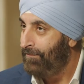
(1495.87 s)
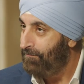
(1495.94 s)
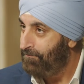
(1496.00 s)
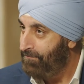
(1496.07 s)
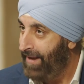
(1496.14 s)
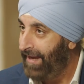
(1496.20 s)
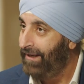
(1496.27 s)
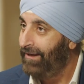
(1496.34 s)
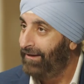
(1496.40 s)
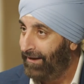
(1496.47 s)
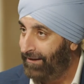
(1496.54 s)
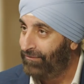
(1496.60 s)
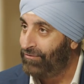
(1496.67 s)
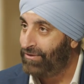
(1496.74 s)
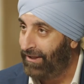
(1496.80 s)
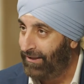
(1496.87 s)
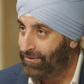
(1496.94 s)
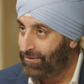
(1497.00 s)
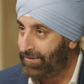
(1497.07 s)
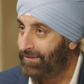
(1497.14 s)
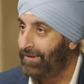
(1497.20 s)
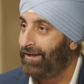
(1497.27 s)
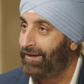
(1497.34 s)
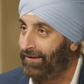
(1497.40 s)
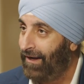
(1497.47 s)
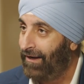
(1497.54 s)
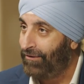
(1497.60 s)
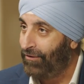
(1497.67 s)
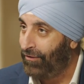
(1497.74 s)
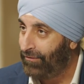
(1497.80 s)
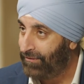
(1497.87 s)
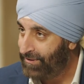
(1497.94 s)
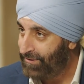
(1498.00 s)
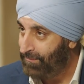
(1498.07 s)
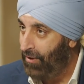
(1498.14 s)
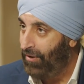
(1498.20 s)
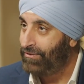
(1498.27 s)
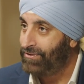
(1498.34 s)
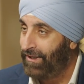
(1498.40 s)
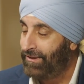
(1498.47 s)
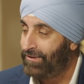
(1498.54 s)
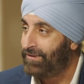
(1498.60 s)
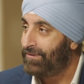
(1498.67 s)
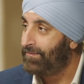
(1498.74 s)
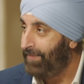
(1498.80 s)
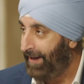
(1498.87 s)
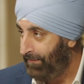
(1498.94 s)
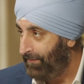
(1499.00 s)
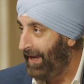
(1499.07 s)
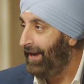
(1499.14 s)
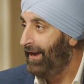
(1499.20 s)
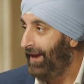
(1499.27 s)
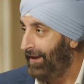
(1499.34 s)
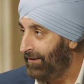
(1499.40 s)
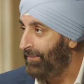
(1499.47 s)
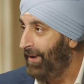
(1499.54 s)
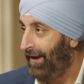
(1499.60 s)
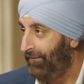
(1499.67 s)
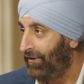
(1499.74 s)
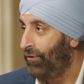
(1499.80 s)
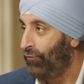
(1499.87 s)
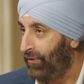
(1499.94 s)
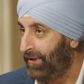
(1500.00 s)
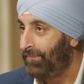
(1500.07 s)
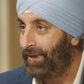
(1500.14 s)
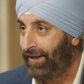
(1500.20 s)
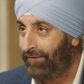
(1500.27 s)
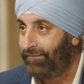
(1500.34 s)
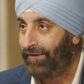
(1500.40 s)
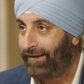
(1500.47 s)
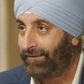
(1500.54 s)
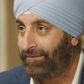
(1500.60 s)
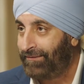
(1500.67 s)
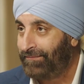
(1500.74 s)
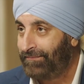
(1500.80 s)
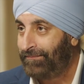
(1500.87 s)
many kind of changes, kind of concurrently small changes, may end up having a really big effect.